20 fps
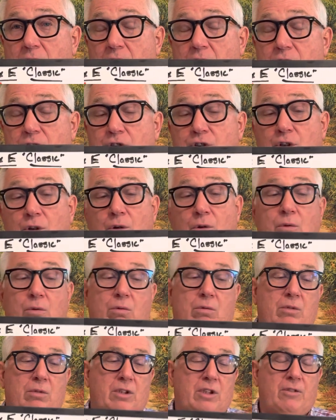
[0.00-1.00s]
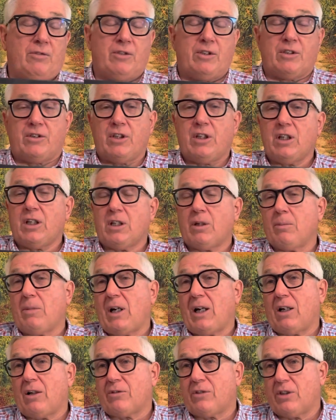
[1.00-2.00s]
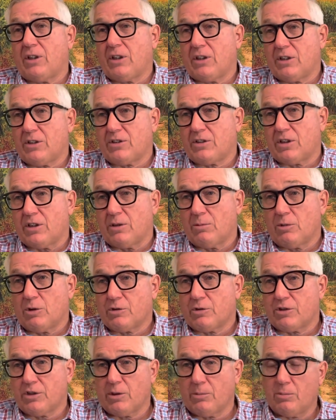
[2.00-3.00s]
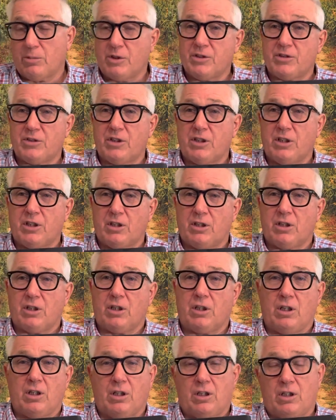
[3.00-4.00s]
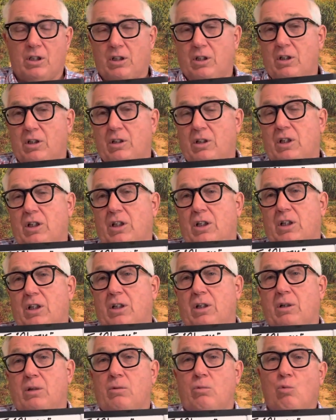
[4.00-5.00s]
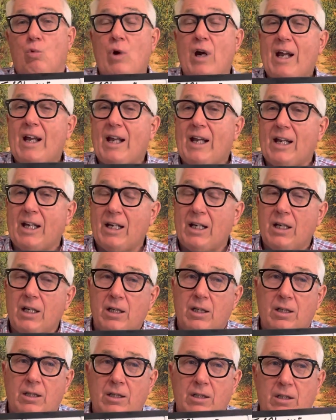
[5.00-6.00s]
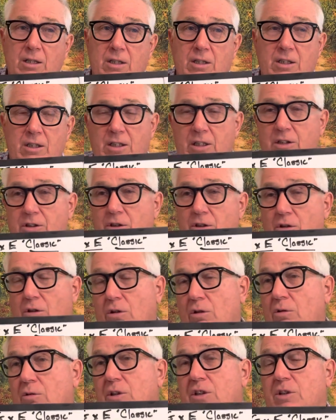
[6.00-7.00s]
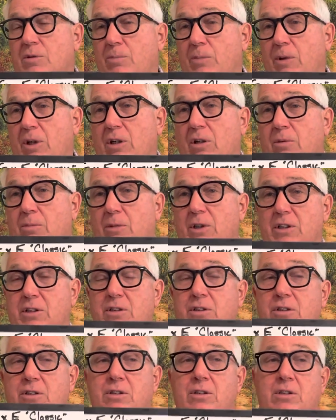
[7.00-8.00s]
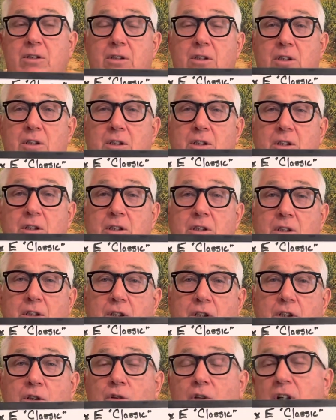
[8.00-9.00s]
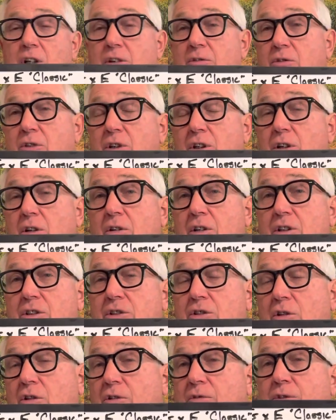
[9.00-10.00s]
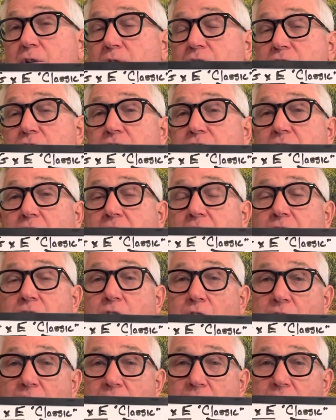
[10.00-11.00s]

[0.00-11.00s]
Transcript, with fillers: So if you think about this in the most simplistic uh, way in your own experiments, you have literally, so if you just had 30